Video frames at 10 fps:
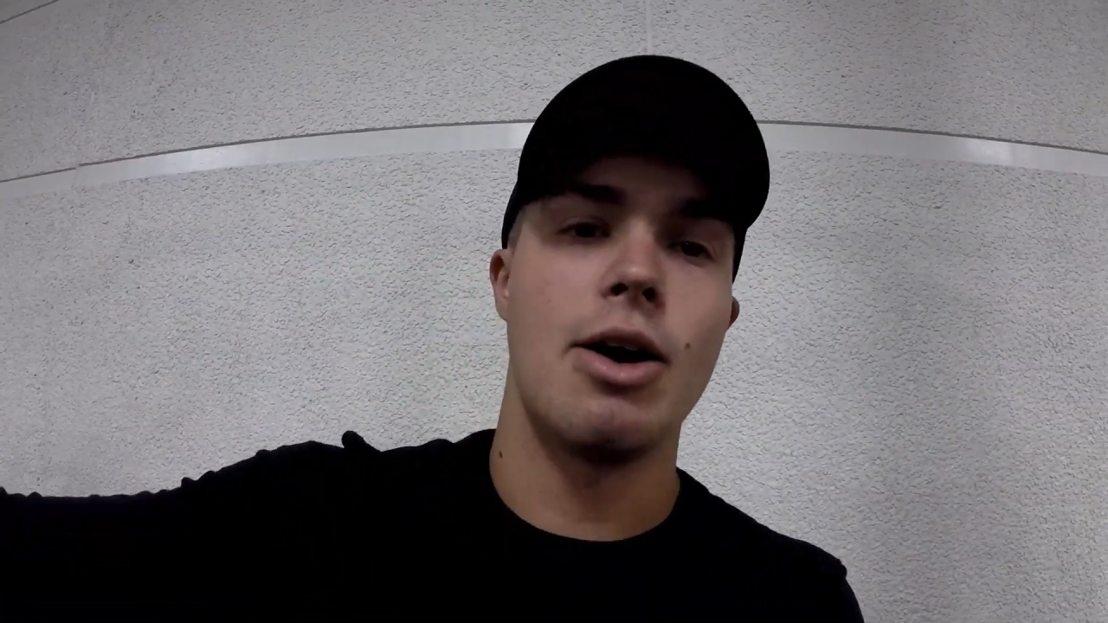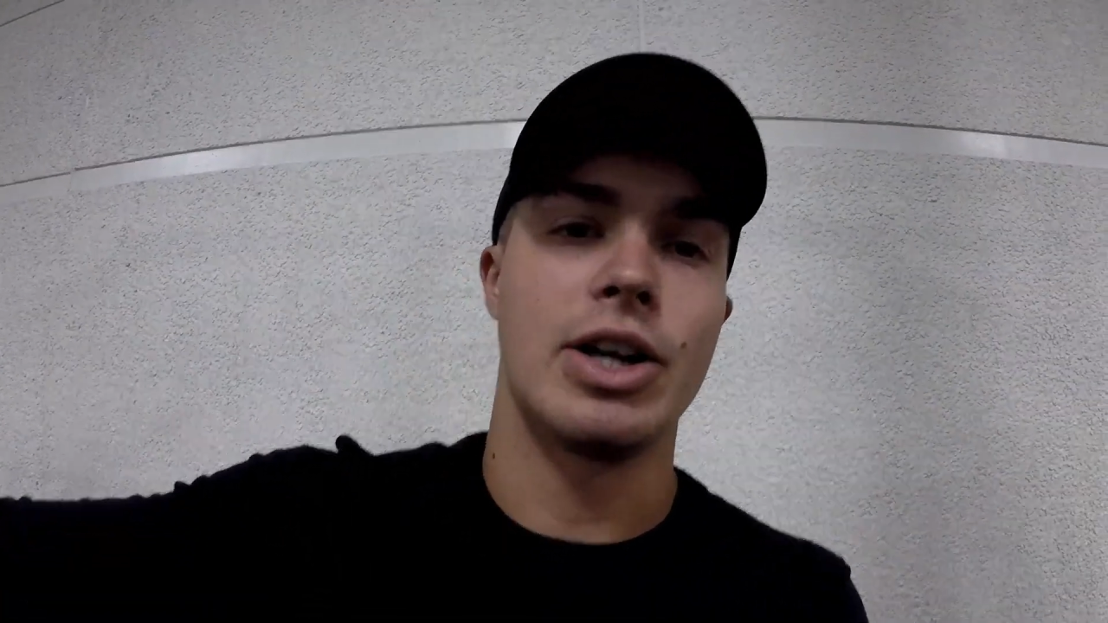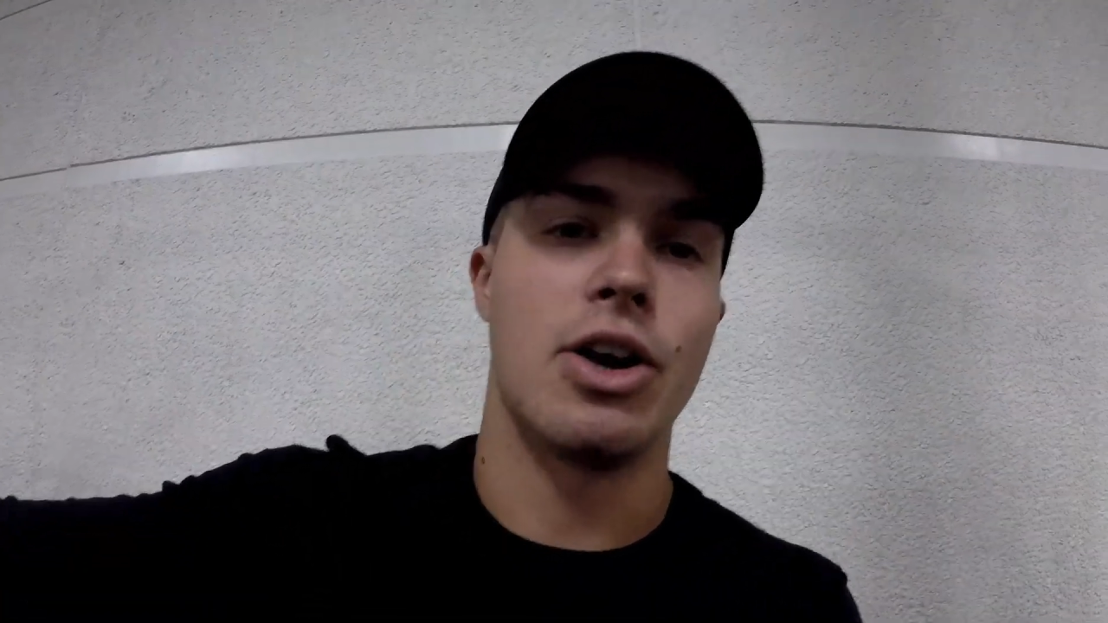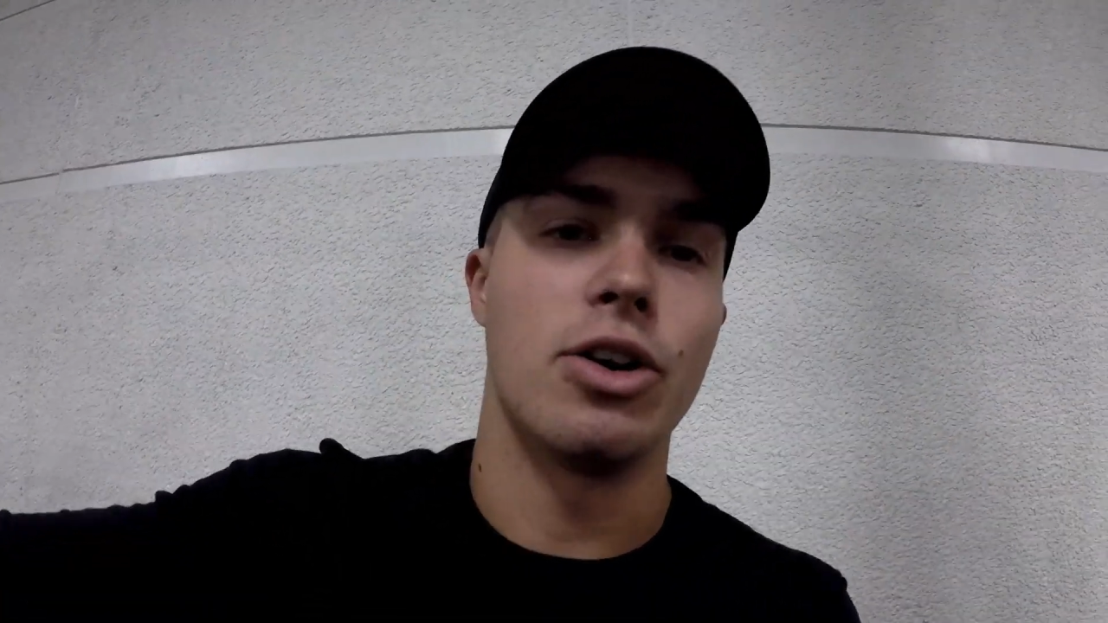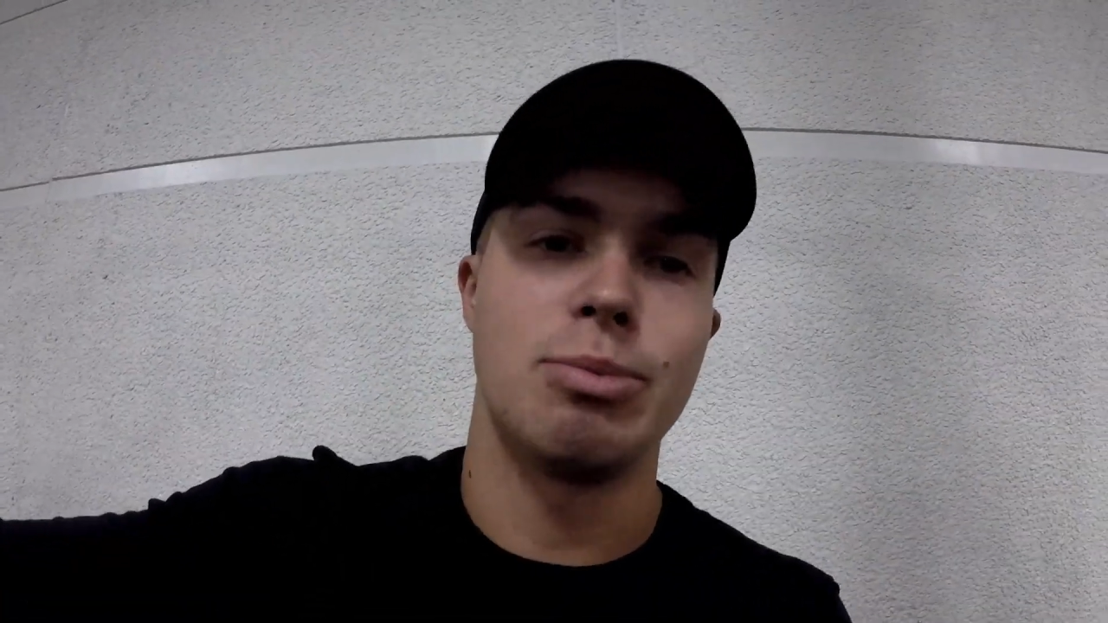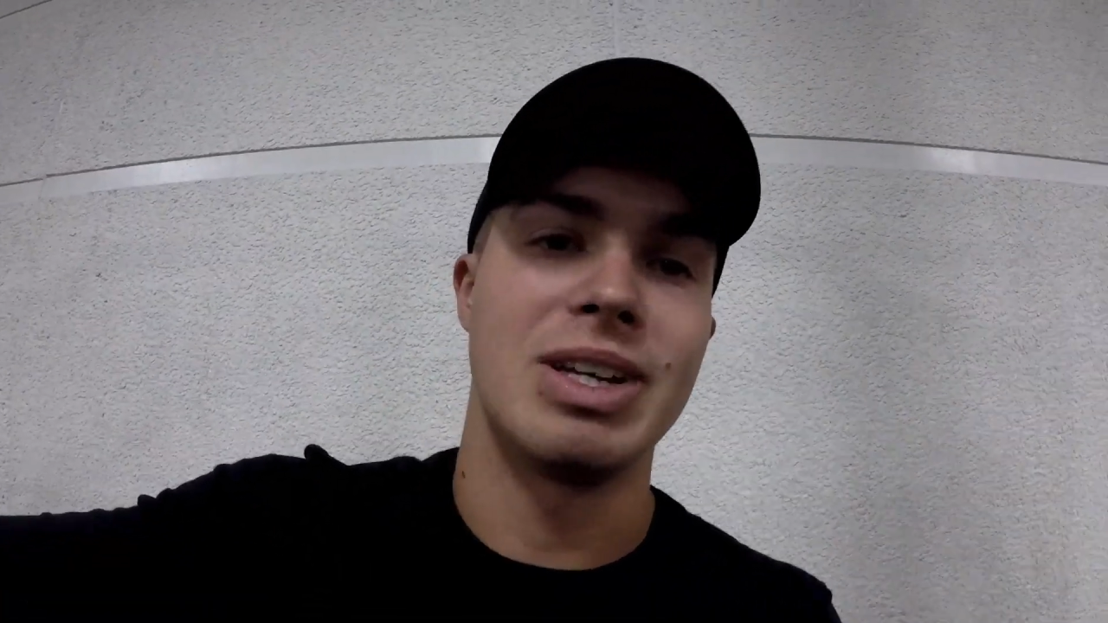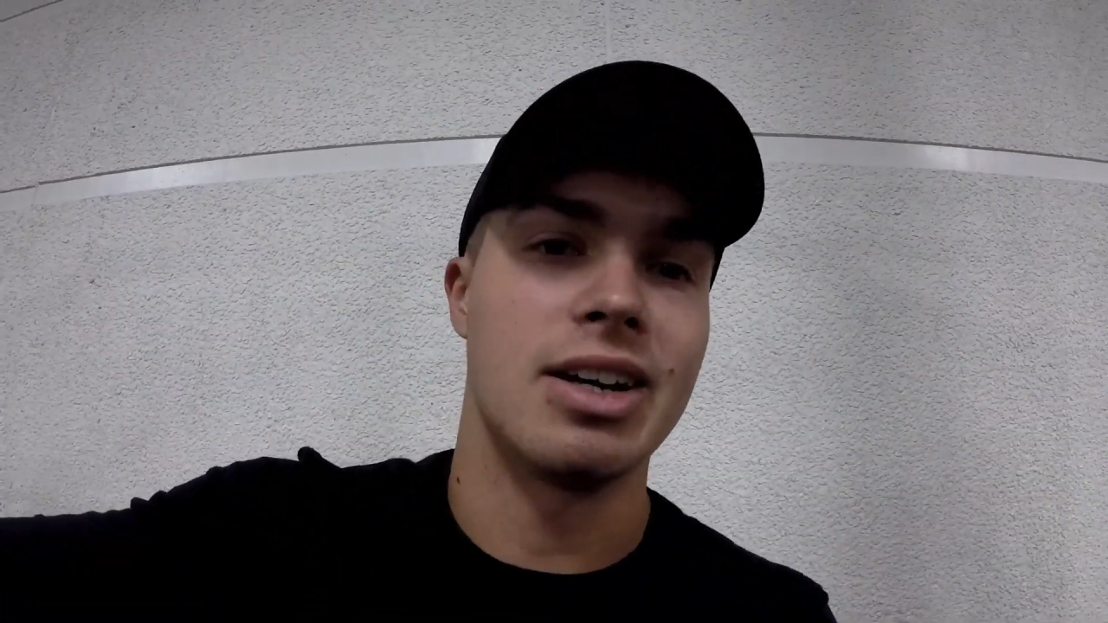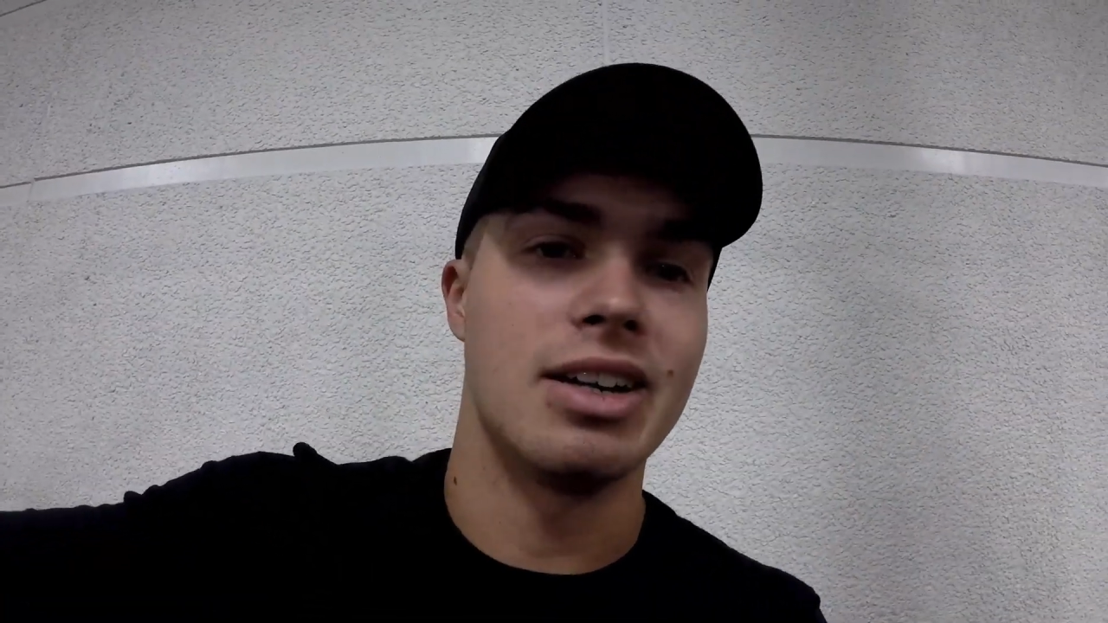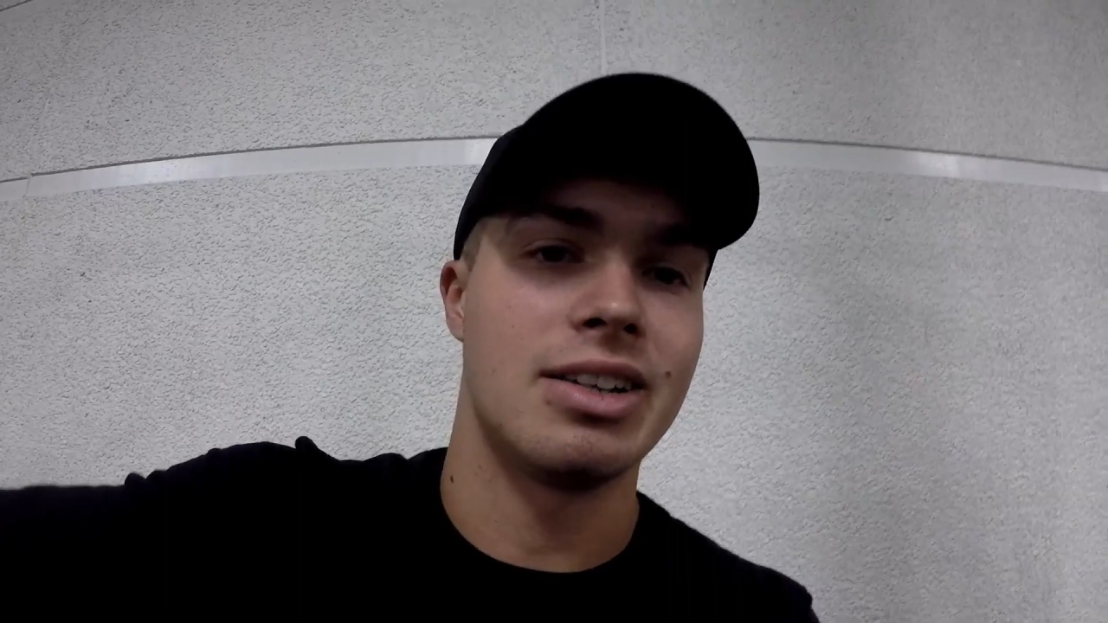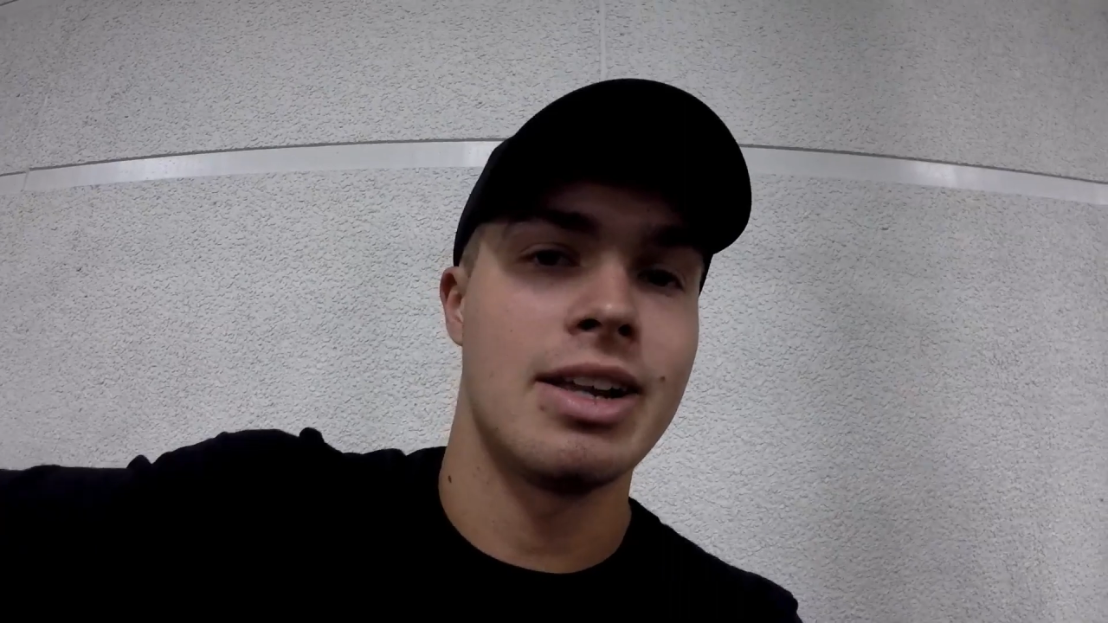it goes,
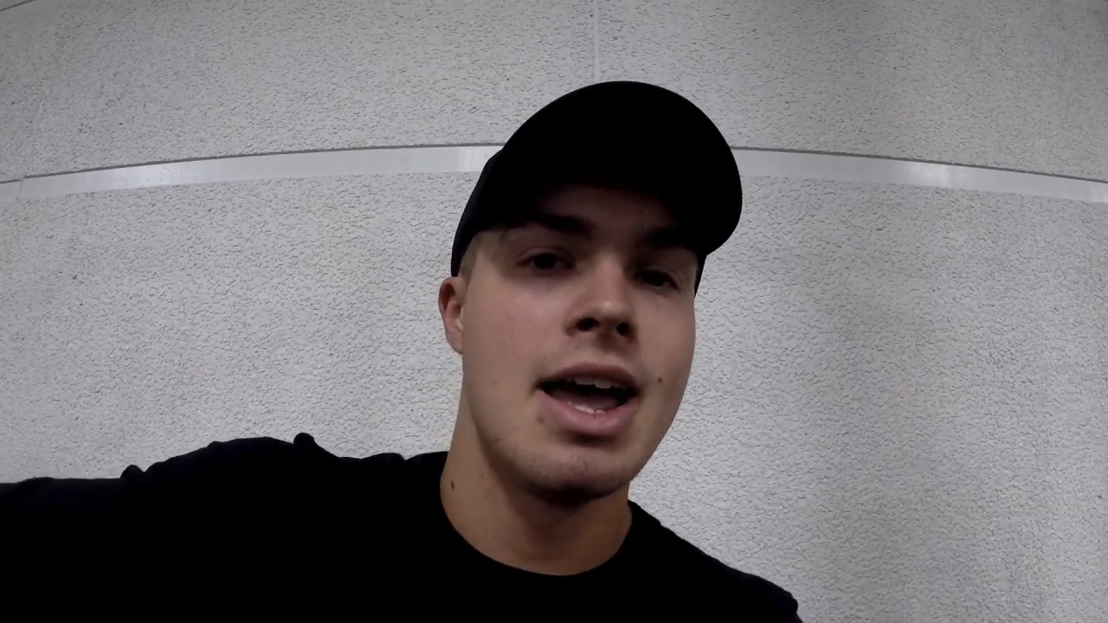because